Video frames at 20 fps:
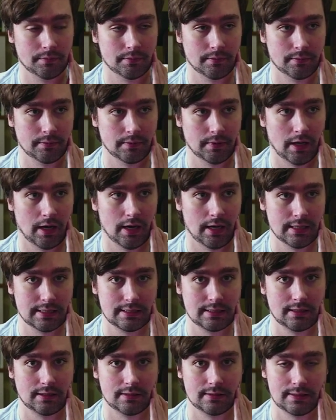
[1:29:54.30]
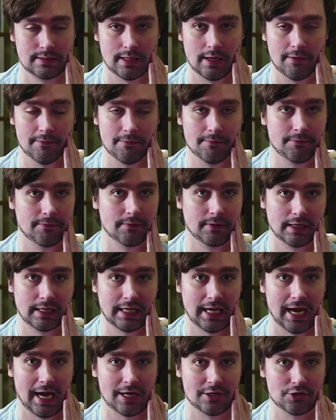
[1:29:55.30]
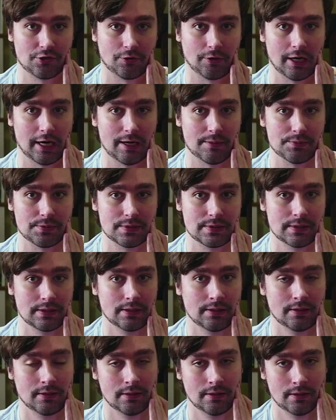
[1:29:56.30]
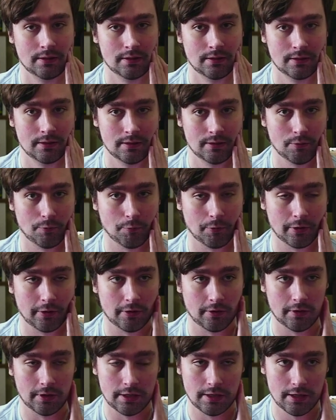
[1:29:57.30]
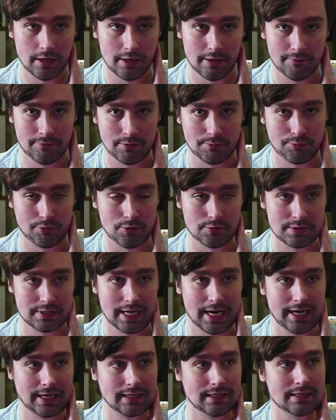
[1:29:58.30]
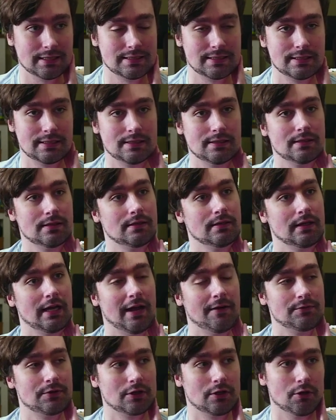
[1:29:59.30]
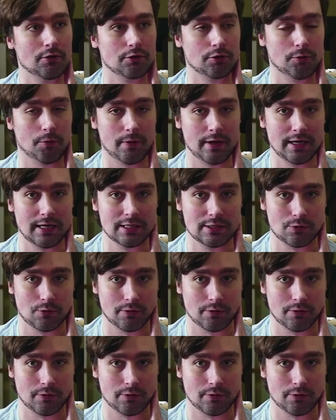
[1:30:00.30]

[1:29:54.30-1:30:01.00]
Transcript: husks of cash grabs where none of the protagonists have to go through any sort